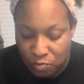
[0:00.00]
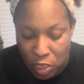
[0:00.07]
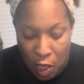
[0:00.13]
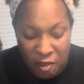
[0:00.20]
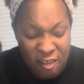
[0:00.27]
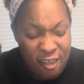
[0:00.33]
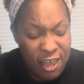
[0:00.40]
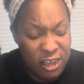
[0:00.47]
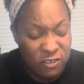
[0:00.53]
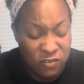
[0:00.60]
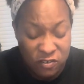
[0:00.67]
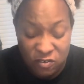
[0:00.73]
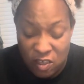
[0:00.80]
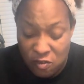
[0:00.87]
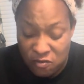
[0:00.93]

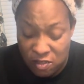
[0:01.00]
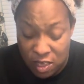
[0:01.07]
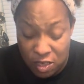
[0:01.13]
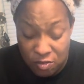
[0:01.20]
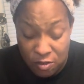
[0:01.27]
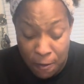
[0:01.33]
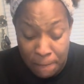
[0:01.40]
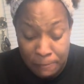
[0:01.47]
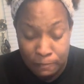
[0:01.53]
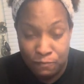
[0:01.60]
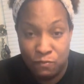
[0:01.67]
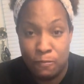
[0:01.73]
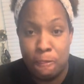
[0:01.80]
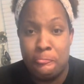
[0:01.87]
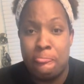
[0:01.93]
Cajun seasoning.
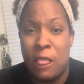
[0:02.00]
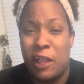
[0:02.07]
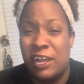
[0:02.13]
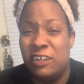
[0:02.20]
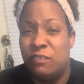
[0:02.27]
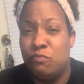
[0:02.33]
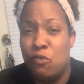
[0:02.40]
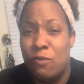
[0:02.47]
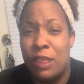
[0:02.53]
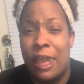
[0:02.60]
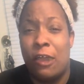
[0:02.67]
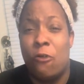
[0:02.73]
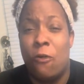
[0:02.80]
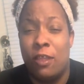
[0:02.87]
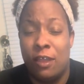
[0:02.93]
It's more like
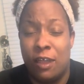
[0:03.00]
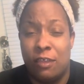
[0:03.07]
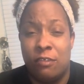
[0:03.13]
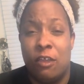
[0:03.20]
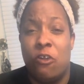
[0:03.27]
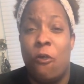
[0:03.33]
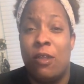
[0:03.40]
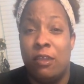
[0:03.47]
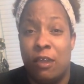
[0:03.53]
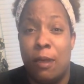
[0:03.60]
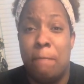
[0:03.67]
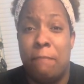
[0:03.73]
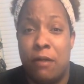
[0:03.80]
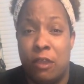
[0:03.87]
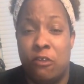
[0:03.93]
garlic. The garlic
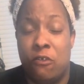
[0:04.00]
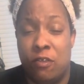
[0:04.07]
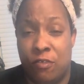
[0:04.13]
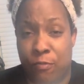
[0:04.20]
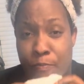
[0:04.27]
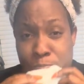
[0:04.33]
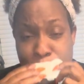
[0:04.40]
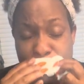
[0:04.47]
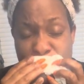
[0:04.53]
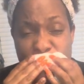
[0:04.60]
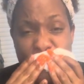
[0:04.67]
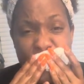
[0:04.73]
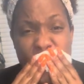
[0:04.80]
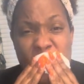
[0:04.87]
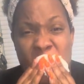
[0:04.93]
and butter
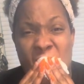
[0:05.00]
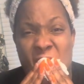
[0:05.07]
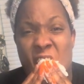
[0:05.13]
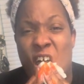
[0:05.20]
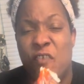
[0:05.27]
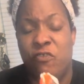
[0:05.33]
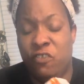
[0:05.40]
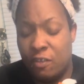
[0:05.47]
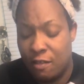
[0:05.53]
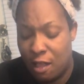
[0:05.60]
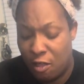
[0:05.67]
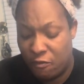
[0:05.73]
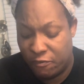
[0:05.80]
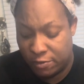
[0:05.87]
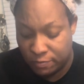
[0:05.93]
took
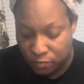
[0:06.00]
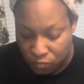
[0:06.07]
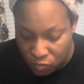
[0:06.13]
over.